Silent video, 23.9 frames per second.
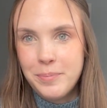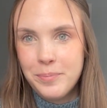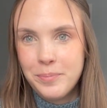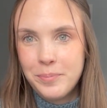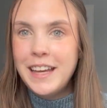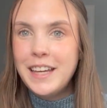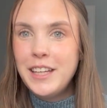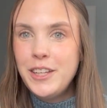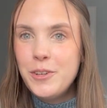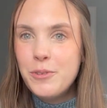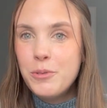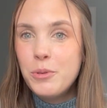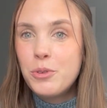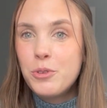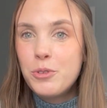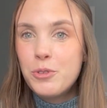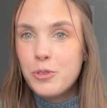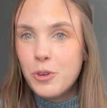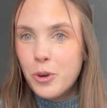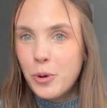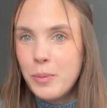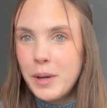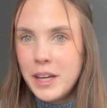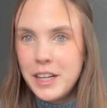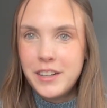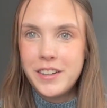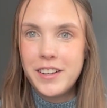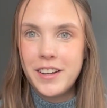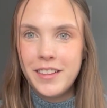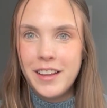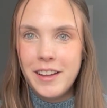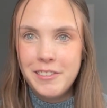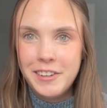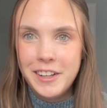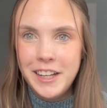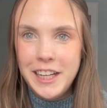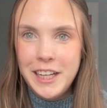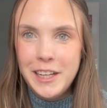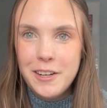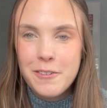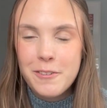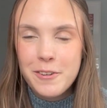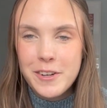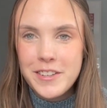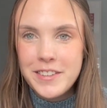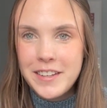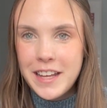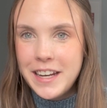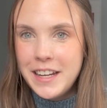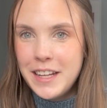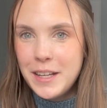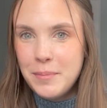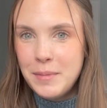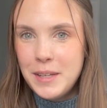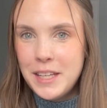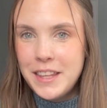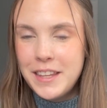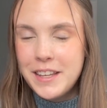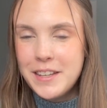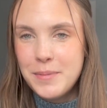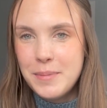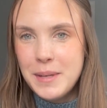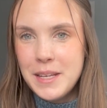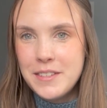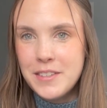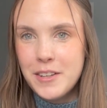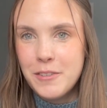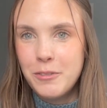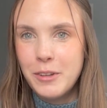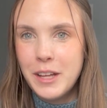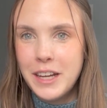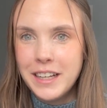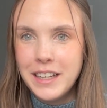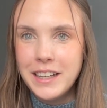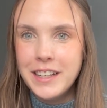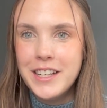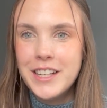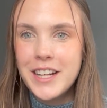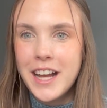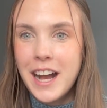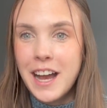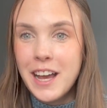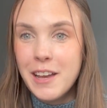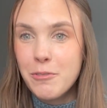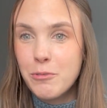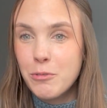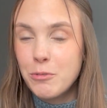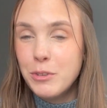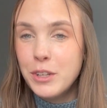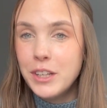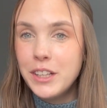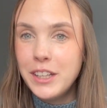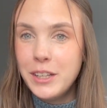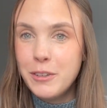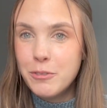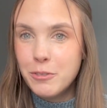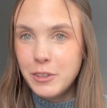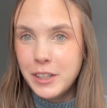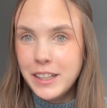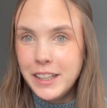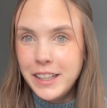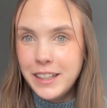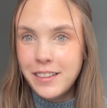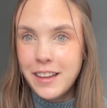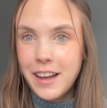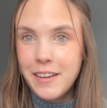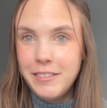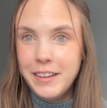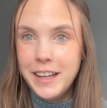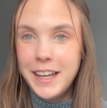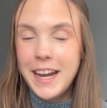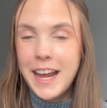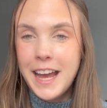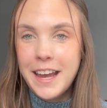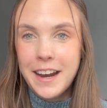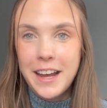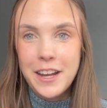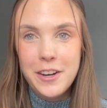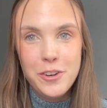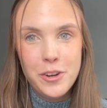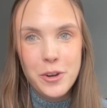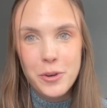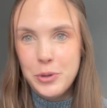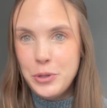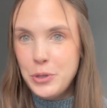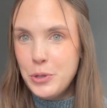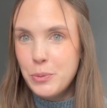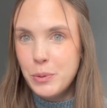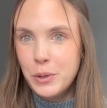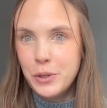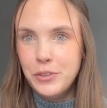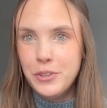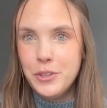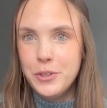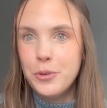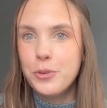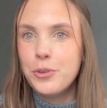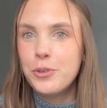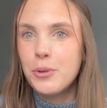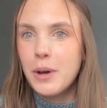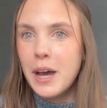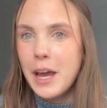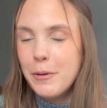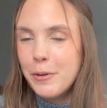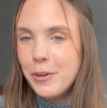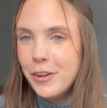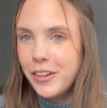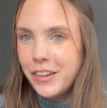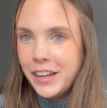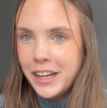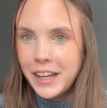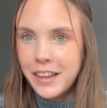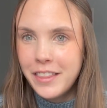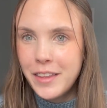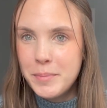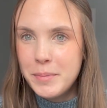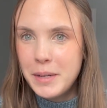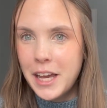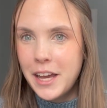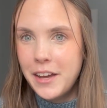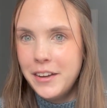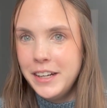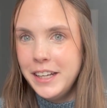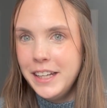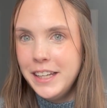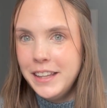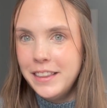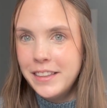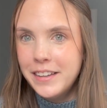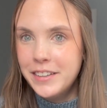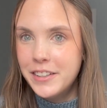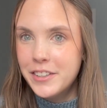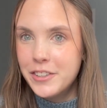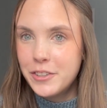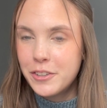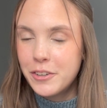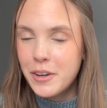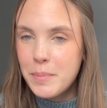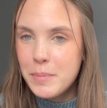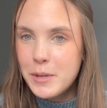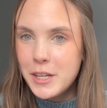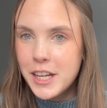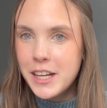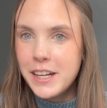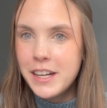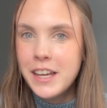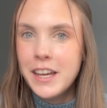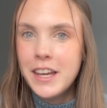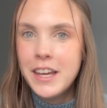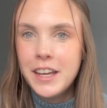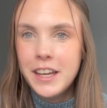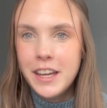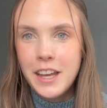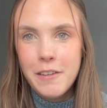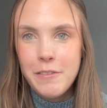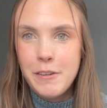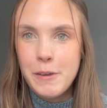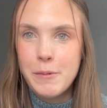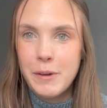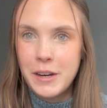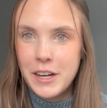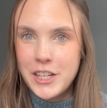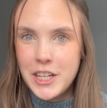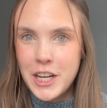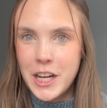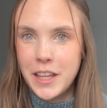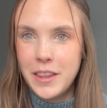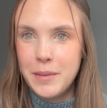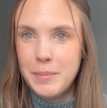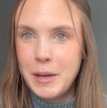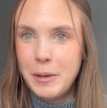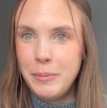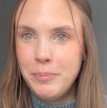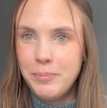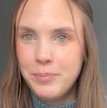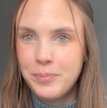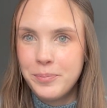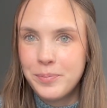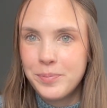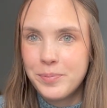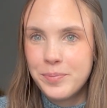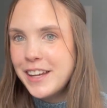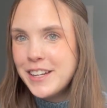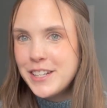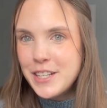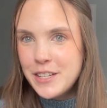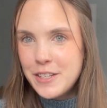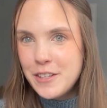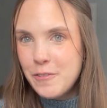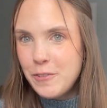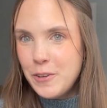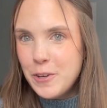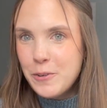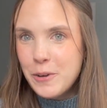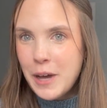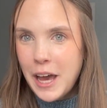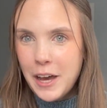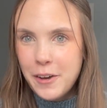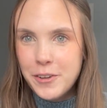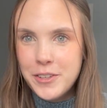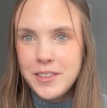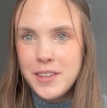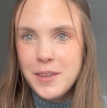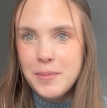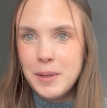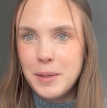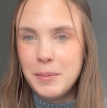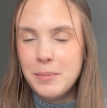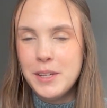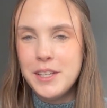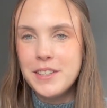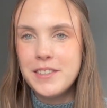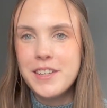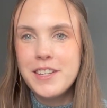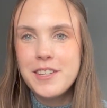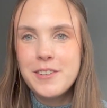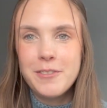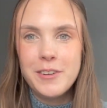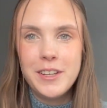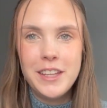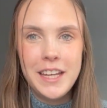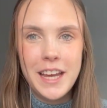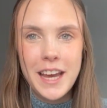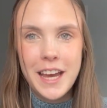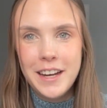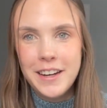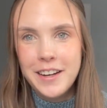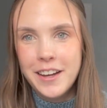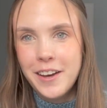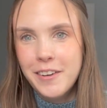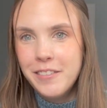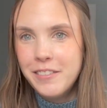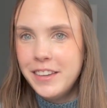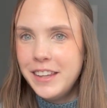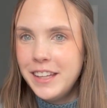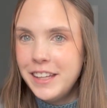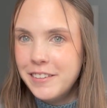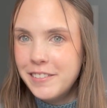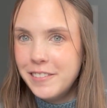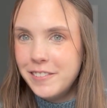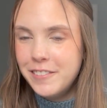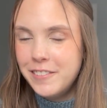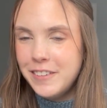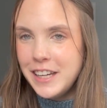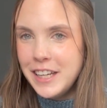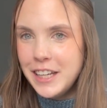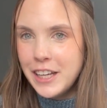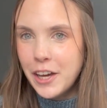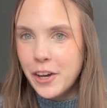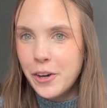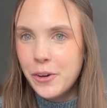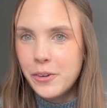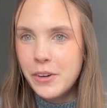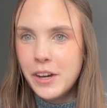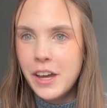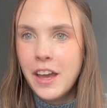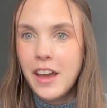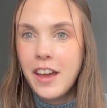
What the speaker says: Thank you so much to Level 8 for sending me this piece of luggage. I really love it, and I know you will too, so I will link them down in the description if you want to check them out. Just a few housekeeping pieces for the end of the video.